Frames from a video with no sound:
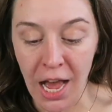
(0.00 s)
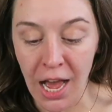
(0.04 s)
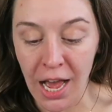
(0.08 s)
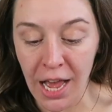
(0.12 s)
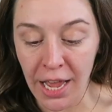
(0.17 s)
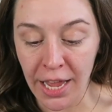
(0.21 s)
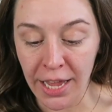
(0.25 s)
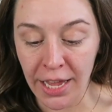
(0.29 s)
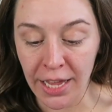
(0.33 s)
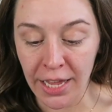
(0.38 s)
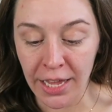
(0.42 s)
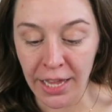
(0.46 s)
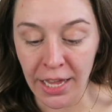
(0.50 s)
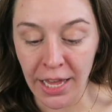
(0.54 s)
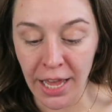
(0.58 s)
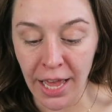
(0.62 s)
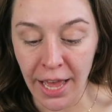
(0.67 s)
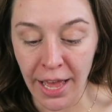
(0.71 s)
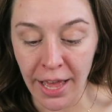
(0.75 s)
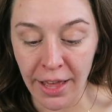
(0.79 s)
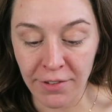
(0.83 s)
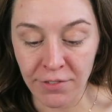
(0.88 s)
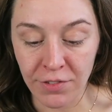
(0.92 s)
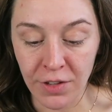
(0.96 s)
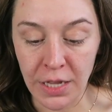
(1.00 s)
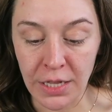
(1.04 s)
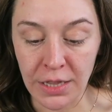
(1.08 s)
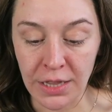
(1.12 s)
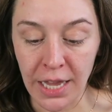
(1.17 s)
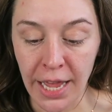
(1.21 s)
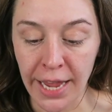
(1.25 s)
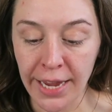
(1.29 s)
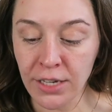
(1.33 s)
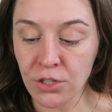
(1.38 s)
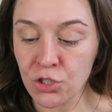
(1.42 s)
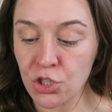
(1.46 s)
I have
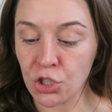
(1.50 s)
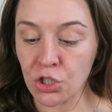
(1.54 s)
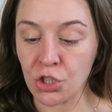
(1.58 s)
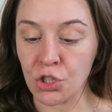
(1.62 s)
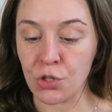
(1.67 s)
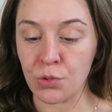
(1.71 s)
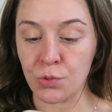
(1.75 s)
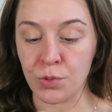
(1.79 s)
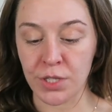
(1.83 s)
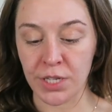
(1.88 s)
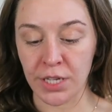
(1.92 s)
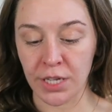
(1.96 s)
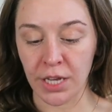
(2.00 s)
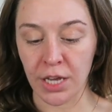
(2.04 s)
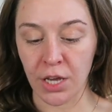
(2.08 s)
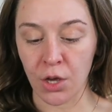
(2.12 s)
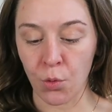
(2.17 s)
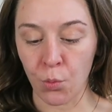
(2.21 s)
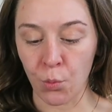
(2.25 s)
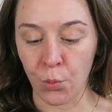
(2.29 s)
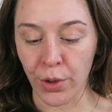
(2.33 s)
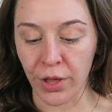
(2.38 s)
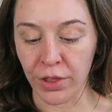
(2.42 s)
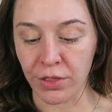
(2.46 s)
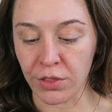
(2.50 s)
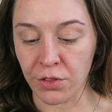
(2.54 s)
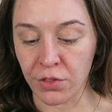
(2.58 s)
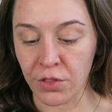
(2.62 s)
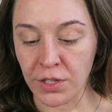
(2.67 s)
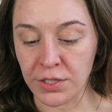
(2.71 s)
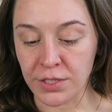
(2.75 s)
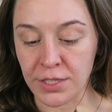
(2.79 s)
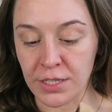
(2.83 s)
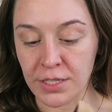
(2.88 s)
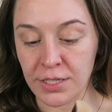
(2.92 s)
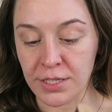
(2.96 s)
liked using it with
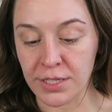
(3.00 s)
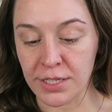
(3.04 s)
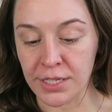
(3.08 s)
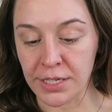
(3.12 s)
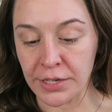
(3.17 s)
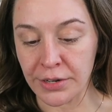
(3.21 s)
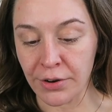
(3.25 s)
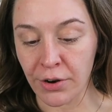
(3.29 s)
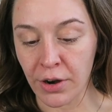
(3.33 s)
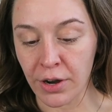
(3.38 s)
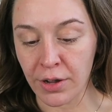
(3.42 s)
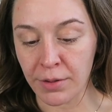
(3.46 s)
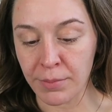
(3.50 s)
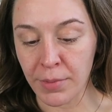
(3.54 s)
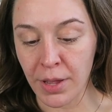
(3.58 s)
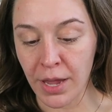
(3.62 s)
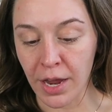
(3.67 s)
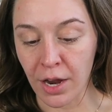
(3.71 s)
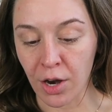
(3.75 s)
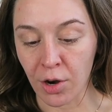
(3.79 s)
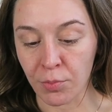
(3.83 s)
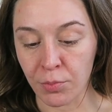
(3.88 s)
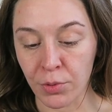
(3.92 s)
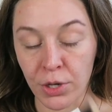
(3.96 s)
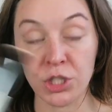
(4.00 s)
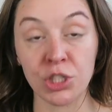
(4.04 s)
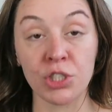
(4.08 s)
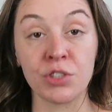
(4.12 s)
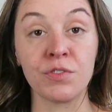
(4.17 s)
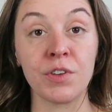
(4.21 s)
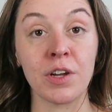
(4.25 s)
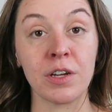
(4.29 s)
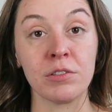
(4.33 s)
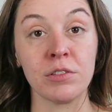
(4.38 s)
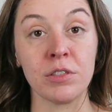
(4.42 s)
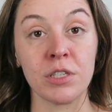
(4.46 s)
this serum airbrush
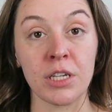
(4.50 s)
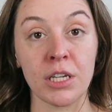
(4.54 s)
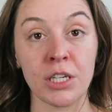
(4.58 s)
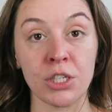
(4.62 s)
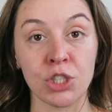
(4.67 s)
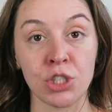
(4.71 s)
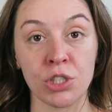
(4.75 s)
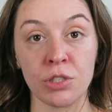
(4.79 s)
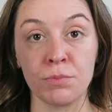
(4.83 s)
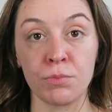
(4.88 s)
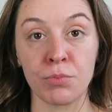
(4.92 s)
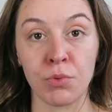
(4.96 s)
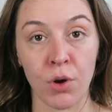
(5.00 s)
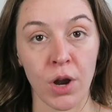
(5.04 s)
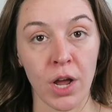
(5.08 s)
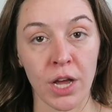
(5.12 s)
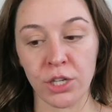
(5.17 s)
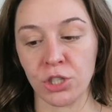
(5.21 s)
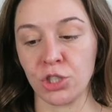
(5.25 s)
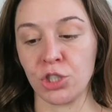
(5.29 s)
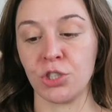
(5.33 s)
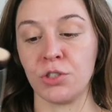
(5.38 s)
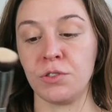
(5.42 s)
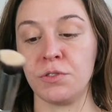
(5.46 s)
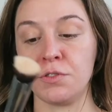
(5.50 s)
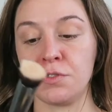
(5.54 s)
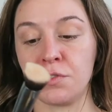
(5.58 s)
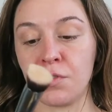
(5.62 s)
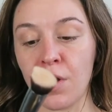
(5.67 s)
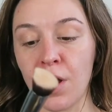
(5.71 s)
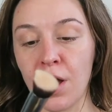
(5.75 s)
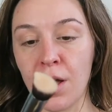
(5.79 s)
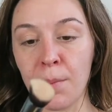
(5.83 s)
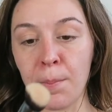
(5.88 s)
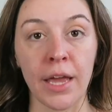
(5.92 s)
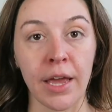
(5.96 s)
foundation brush
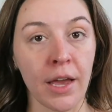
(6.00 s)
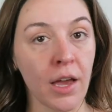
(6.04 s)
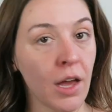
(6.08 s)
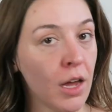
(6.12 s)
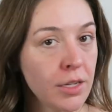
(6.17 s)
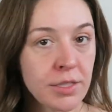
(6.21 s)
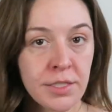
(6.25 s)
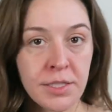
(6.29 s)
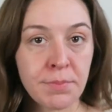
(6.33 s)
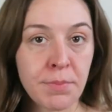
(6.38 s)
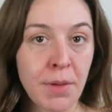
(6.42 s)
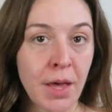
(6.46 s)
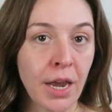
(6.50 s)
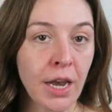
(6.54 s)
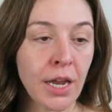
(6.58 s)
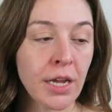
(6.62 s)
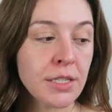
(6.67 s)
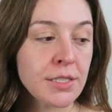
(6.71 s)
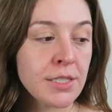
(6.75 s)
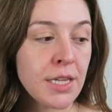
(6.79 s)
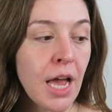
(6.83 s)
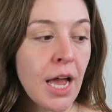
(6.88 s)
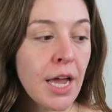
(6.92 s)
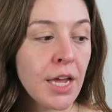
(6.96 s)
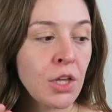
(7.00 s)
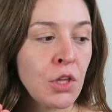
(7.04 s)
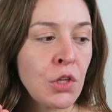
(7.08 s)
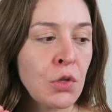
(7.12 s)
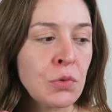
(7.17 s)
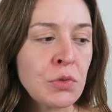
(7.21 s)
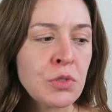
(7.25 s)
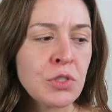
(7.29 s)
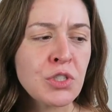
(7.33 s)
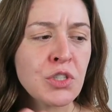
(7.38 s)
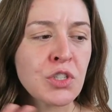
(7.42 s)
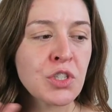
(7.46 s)
from It Cosmetics. I
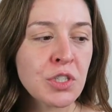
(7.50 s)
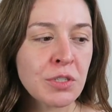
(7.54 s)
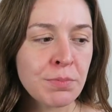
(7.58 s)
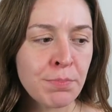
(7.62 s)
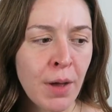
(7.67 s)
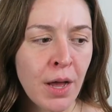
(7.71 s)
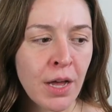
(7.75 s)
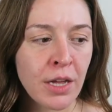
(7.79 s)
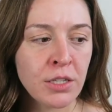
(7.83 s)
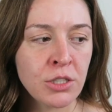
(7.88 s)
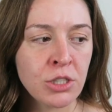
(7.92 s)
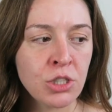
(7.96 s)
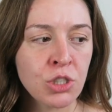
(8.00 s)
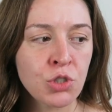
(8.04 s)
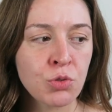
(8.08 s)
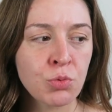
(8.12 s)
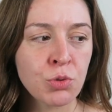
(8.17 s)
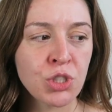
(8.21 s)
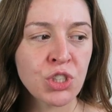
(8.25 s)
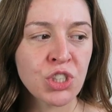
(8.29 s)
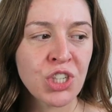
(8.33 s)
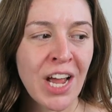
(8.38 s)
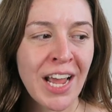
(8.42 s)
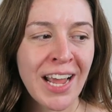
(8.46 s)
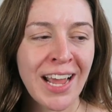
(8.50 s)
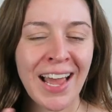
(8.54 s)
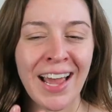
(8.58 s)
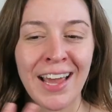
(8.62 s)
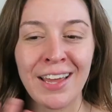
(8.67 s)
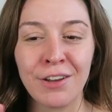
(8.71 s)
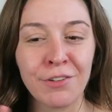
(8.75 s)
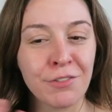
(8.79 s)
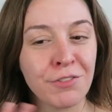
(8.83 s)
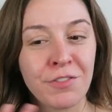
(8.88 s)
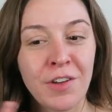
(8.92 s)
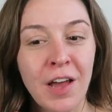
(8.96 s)
used a sponge, which I
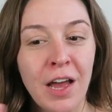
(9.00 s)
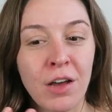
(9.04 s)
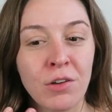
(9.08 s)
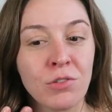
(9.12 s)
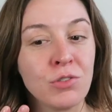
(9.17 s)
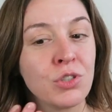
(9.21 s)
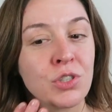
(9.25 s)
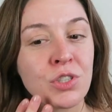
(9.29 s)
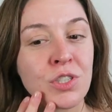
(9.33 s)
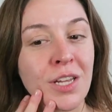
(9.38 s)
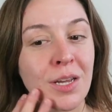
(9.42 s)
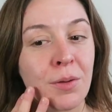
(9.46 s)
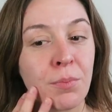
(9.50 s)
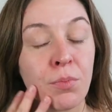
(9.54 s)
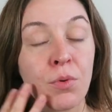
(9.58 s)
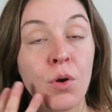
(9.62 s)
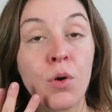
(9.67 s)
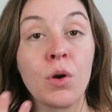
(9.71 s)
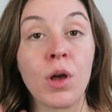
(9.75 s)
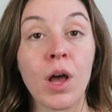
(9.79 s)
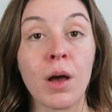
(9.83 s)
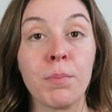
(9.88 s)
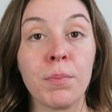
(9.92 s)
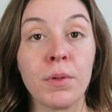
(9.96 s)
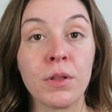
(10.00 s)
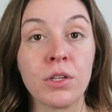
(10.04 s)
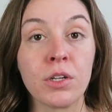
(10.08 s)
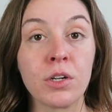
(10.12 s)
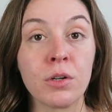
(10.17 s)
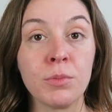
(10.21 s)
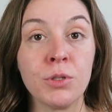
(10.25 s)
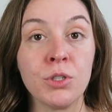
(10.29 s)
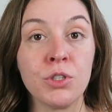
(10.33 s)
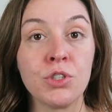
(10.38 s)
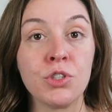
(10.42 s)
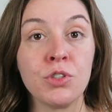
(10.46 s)
kind of found just like broke up a
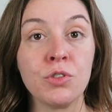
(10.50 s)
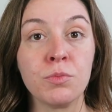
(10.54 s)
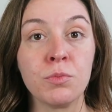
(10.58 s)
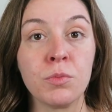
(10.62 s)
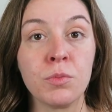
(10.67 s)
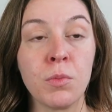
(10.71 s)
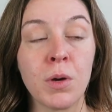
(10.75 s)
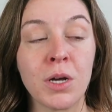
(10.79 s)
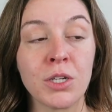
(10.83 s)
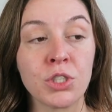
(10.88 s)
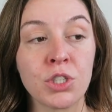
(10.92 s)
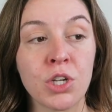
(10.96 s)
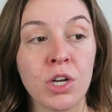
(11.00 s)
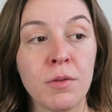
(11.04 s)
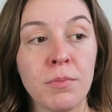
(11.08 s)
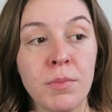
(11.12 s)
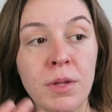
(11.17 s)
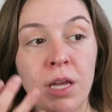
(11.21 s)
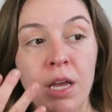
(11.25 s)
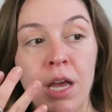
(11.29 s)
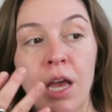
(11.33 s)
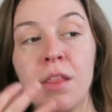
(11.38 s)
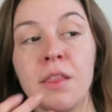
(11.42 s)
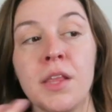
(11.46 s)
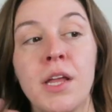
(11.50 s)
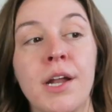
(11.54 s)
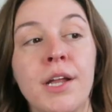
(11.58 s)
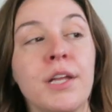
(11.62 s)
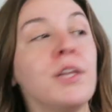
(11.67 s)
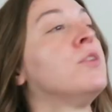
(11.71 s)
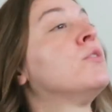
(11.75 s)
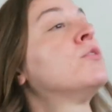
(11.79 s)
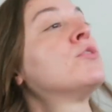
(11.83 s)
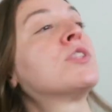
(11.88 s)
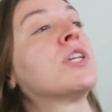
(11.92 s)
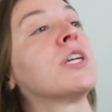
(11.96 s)
little bit too much on me, and then I
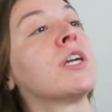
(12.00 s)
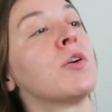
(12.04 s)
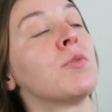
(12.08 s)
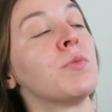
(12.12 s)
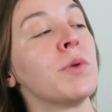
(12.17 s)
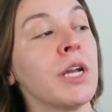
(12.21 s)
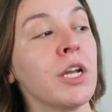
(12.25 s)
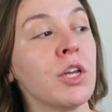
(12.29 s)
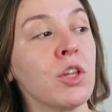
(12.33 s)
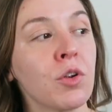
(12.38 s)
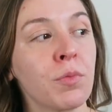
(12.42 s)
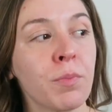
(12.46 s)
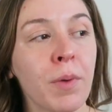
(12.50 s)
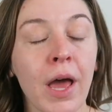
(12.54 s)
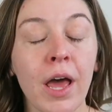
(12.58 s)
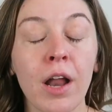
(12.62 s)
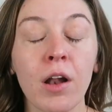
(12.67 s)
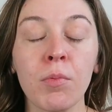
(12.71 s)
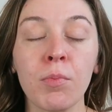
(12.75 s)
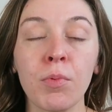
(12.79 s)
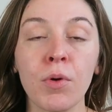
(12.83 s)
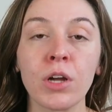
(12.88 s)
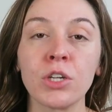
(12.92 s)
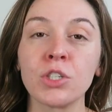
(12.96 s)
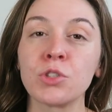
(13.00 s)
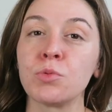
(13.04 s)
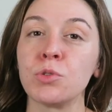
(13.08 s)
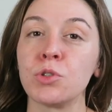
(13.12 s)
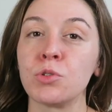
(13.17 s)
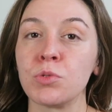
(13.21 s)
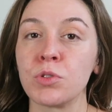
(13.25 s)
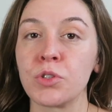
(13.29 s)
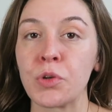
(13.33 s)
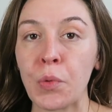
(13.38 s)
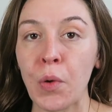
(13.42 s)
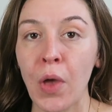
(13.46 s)
used like a regular paddle brush,
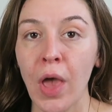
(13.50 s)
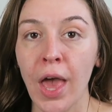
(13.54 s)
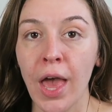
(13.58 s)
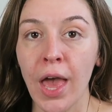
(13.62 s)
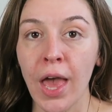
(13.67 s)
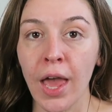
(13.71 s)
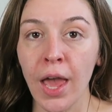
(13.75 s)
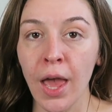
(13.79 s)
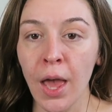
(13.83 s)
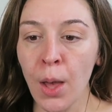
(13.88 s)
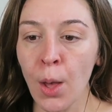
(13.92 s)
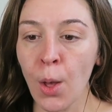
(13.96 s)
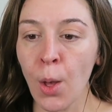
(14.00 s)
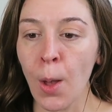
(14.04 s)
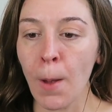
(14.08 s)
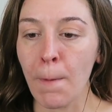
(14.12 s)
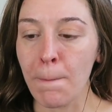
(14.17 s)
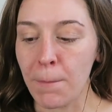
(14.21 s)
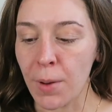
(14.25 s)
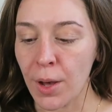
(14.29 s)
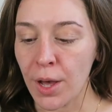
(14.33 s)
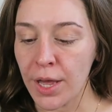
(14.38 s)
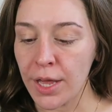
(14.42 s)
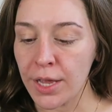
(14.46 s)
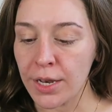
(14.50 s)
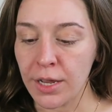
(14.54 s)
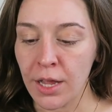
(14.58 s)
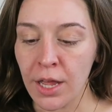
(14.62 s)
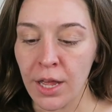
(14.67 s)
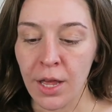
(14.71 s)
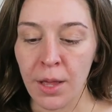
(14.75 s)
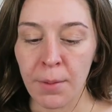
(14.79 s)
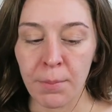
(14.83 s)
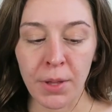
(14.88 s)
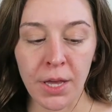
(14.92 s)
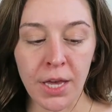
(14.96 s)
which was okay, but
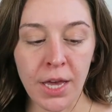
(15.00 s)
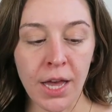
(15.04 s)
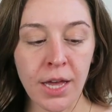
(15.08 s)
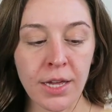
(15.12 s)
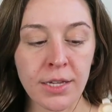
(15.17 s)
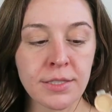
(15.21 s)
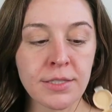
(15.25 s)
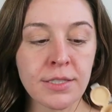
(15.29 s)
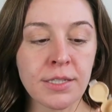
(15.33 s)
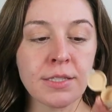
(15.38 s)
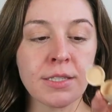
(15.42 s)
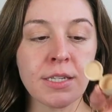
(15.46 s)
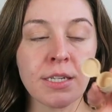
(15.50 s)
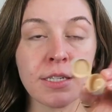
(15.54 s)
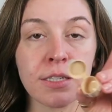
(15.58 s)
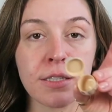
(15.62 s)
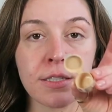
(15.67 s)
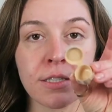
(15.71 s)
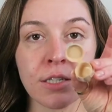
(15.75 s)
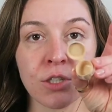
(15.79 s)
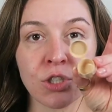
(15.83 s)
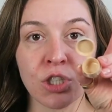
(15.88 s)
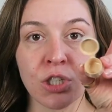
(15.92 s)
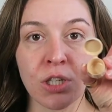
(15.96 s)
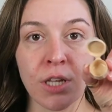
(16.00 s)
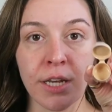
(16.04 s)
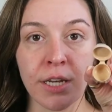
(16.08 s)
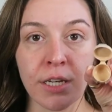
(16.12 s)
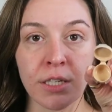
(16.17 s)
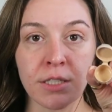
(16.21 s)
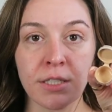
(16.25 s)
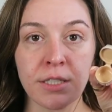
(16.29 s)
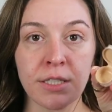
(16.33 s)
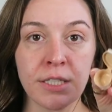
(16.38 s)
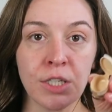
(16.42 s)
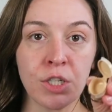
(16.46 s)
because this is such a like a
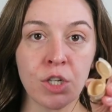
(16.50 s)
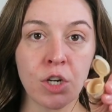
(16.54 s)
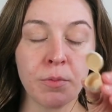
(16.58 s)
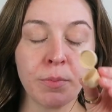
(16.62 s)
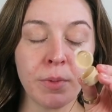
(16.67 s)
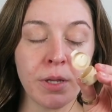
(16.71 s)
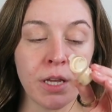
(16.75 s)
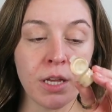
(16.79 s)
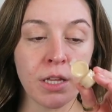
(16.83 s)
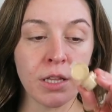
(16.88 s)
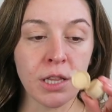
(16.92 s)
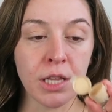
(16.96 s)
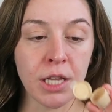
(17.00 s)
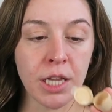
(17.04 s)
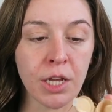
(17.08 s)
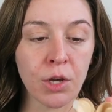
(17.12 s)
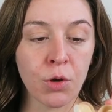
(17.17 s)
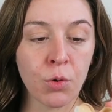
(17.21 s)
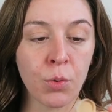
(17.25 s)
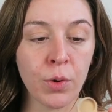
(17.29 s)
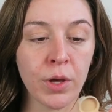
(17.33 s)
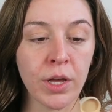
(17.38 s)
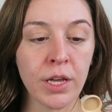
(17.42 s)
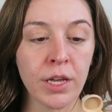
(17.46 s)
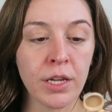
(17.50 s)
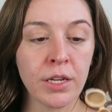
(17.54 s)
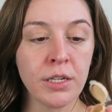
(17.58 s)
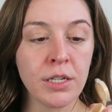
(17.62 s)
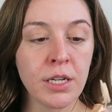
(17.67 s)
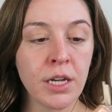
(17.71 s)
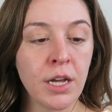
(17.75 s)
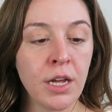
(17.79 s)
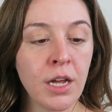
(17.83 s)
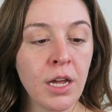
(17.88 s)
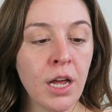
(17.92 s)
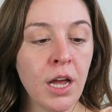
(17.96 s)
serumy liquid